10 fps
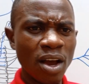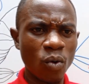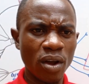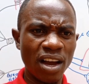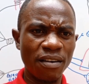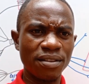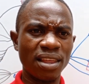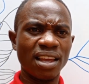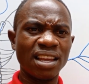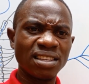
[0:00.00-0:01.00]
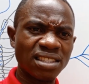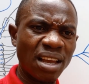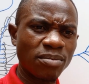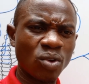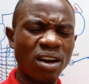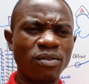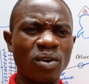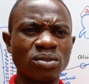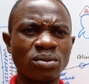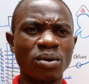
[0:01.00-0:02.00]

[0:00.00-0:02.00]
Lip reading: We have the enzymes, we have what we